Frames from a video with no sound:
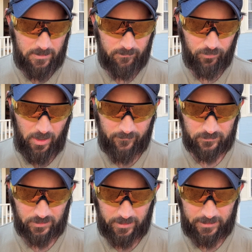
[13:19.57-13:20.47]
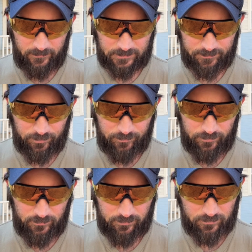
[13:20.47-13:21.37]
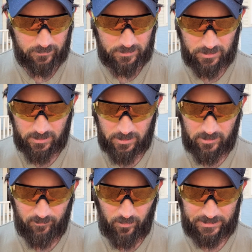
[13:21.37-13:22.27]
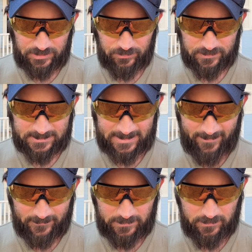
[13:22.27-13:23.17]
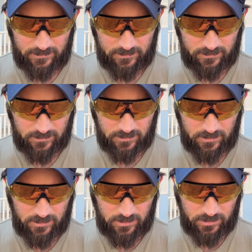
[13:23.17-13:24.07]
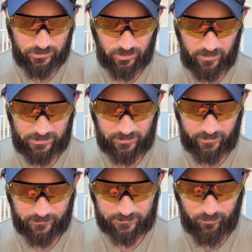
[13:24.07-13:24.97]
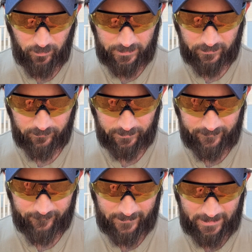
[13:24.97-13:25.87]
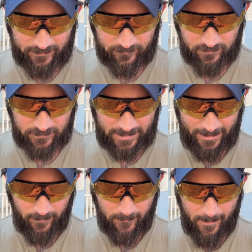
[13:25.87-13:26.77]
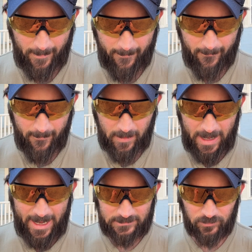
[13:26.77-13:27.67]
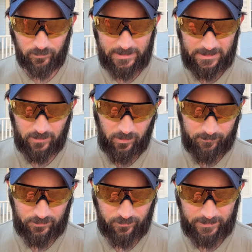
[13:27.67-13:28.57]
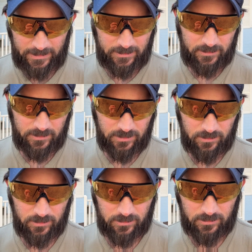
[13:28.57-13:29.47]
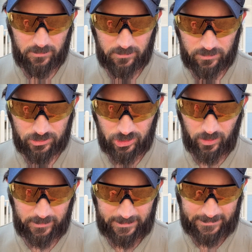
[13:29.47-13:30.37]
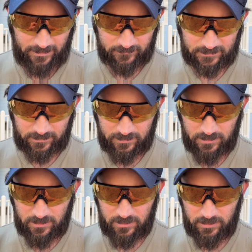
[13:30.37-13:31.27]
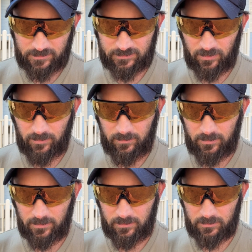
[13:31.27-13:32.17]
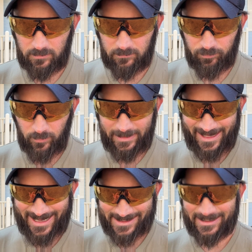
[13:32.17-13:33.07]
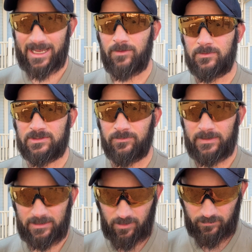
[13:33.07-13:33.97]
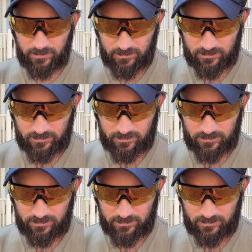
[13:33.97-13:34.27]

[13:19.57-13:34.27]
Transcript: Bravo target was 0.27. Charlie target was 0.35. Now, I had to reload between Charlie and Delta, so 0.89 was the reload.